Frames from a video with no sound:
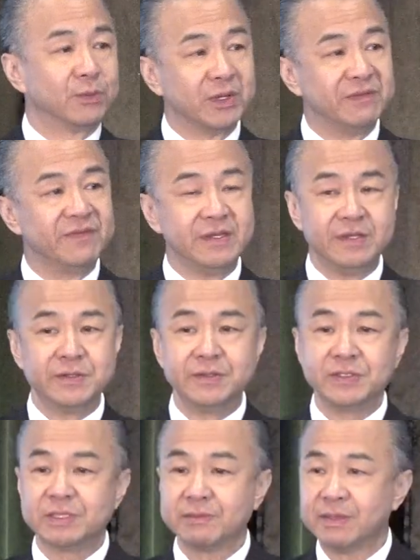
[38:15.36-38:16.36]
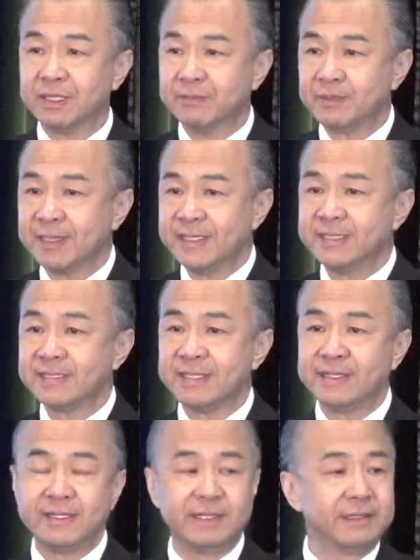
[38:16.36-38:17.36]
reviews uh, placed
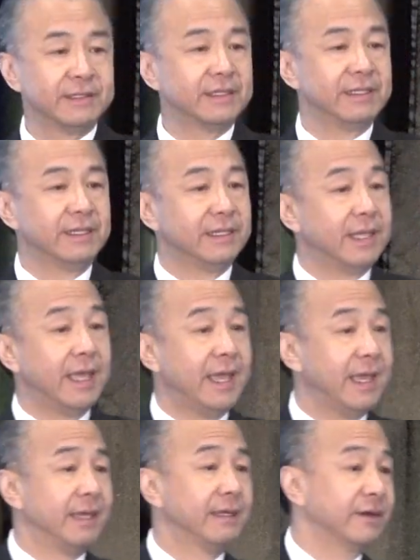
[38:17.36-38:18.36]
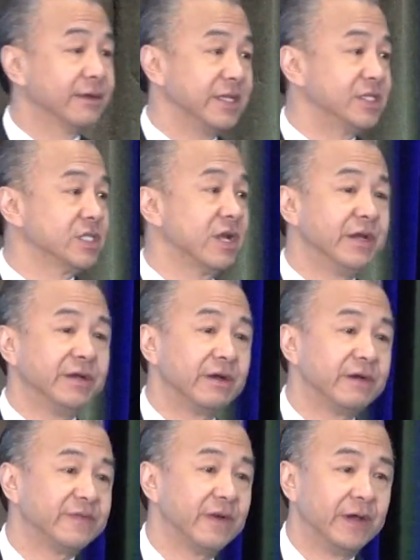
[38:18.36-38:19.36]
in there? And, and are they signed
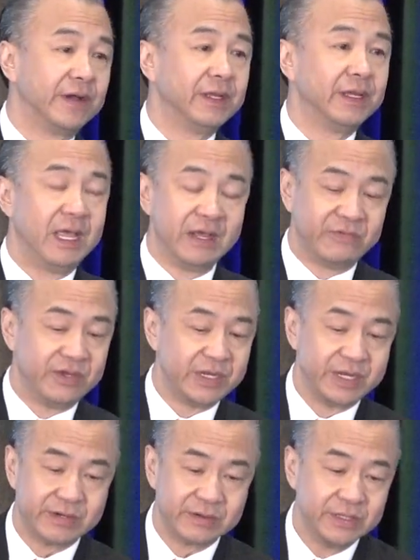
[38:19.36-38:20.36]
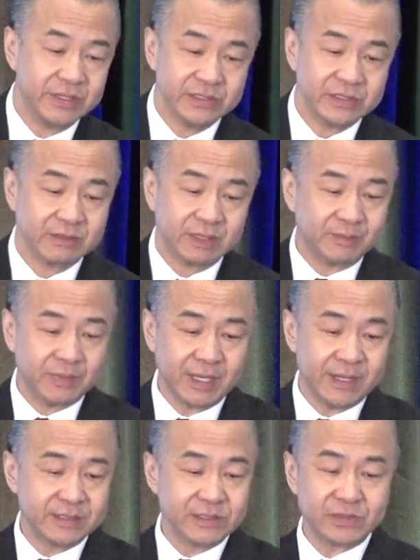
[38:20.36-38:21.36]
off on every year? So
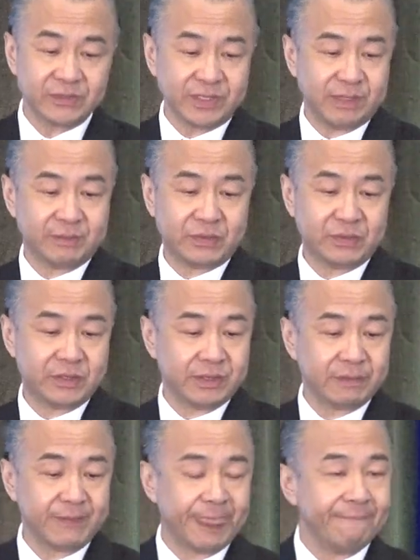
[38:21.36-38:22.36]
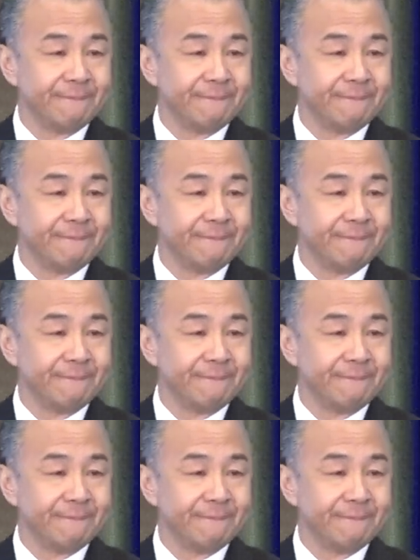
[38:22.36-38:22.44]
compliance is really important.